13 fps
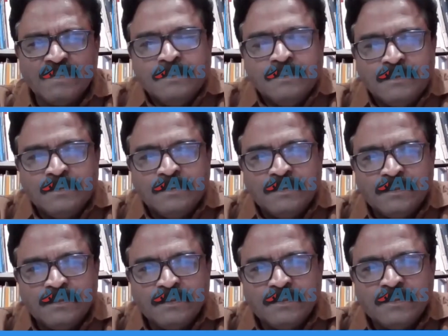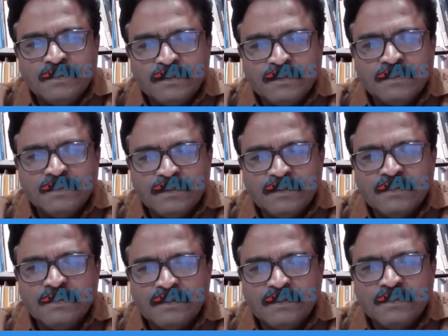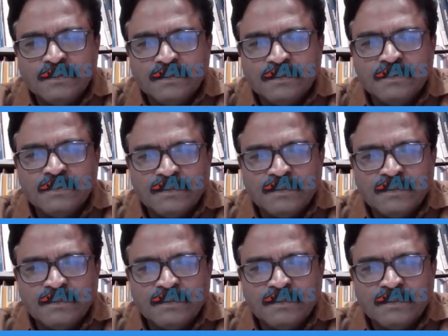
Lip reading: Hence, the sponsorships in their amount